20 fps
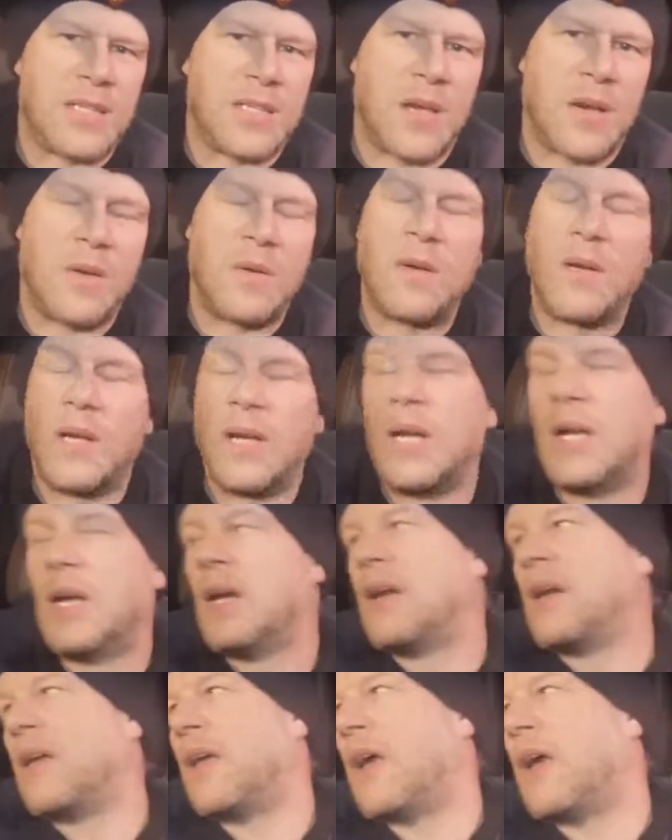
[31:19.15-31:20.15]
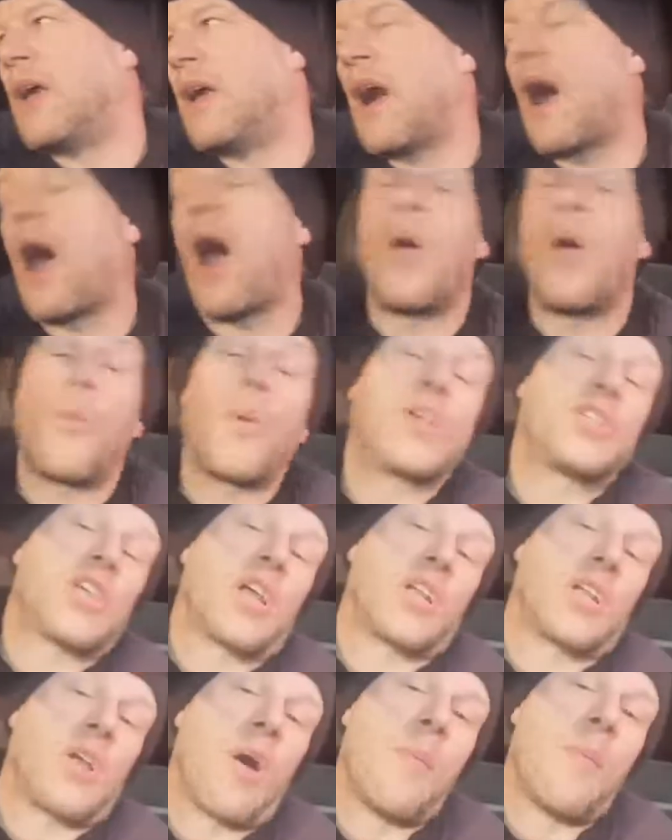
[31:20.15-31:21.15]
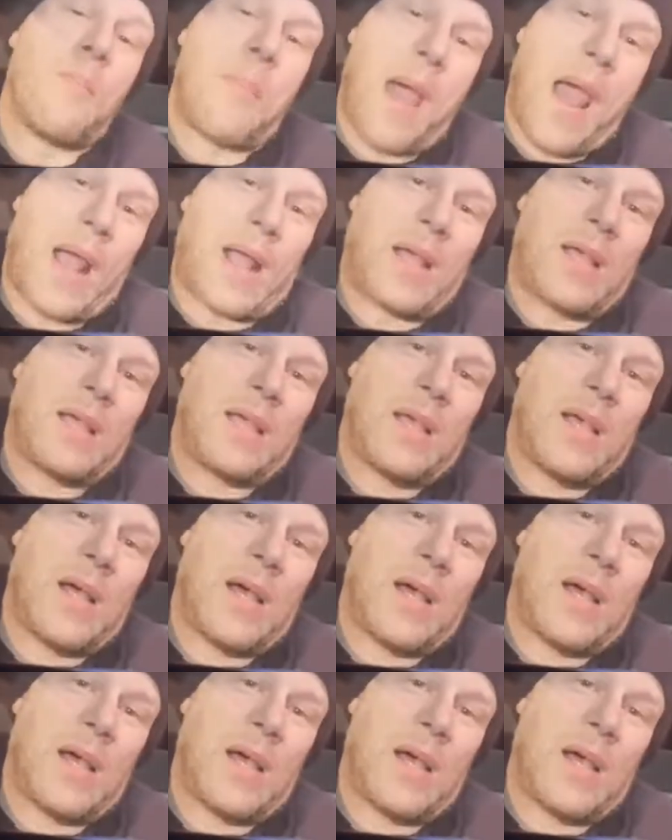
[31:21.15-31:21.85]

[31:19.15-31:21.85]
So yeah, I wish I'd gone back